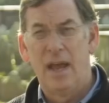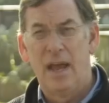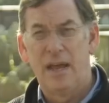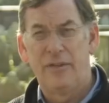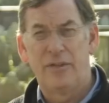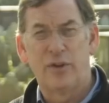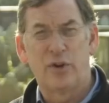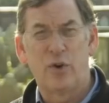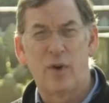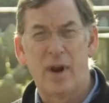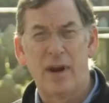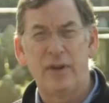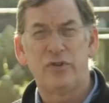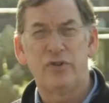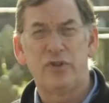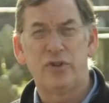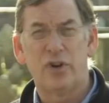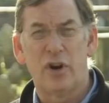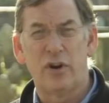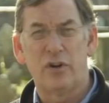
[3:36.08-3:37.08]
at the
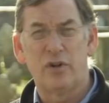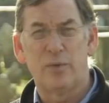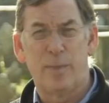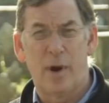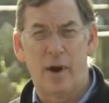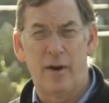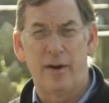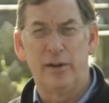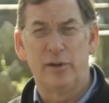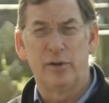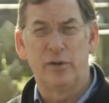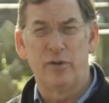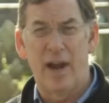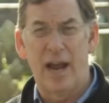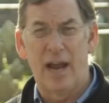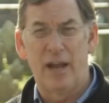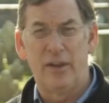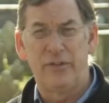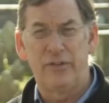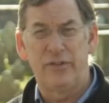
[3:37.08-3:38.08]
Christ Church Burial
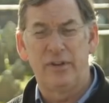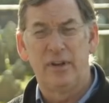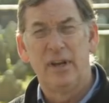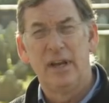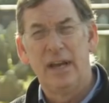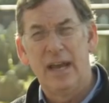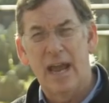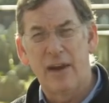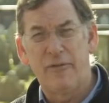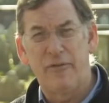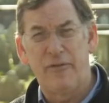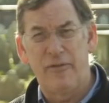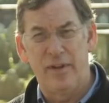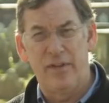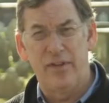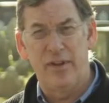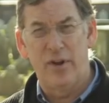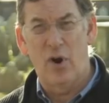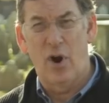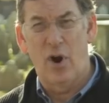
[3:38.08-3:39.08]
Grounds at fifth and